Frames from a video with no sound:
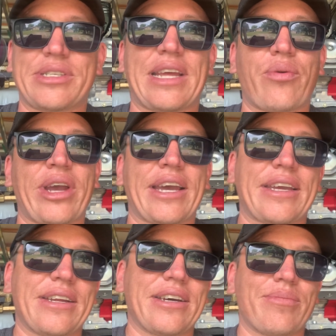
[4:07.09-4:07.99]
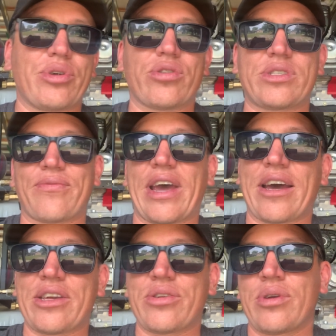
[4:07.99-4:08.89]
That way I could uh, build some
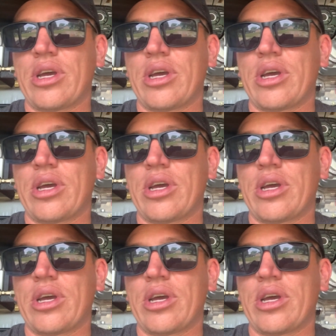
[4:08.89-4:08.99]
value,